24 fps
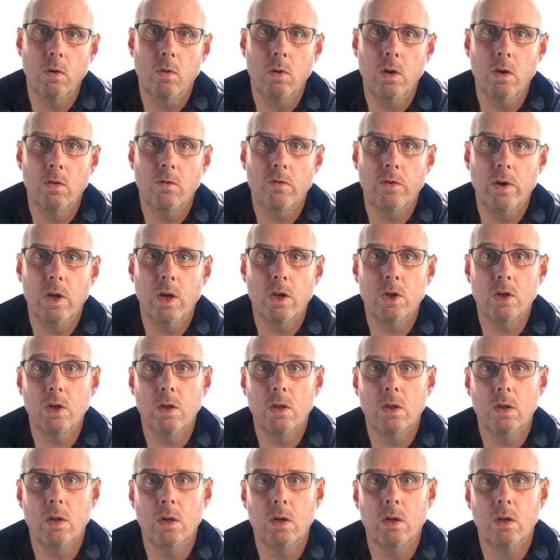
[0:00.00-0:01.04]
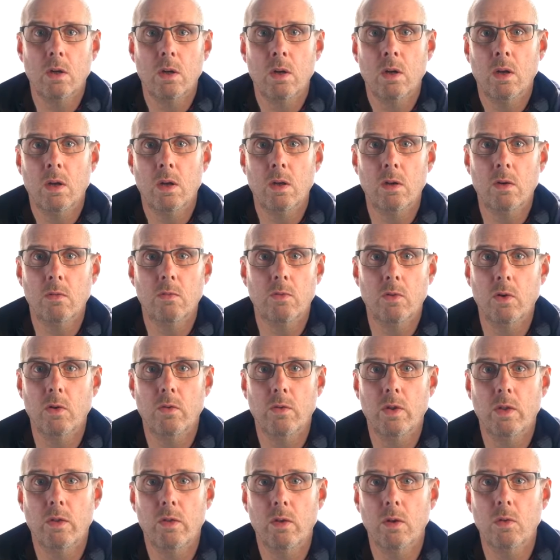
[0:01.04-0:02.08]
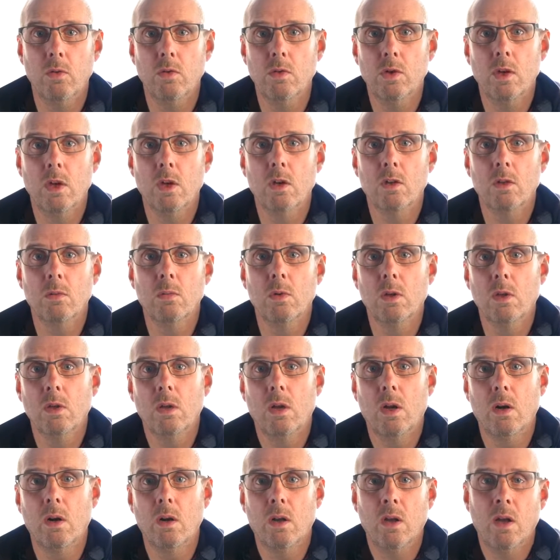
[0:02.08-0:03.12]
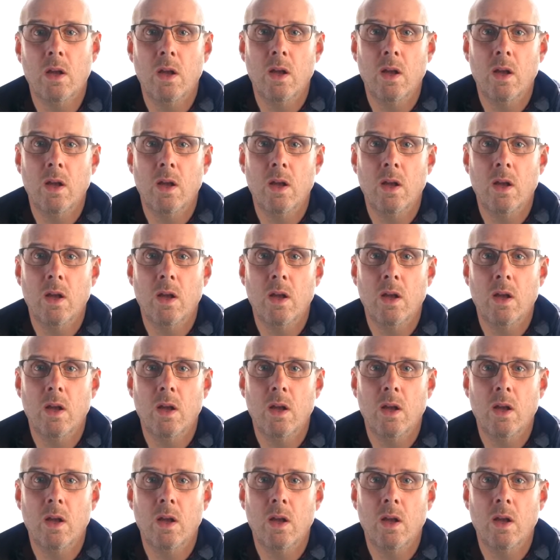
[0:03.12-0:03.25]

quite fresh and full of enthusiasm, and then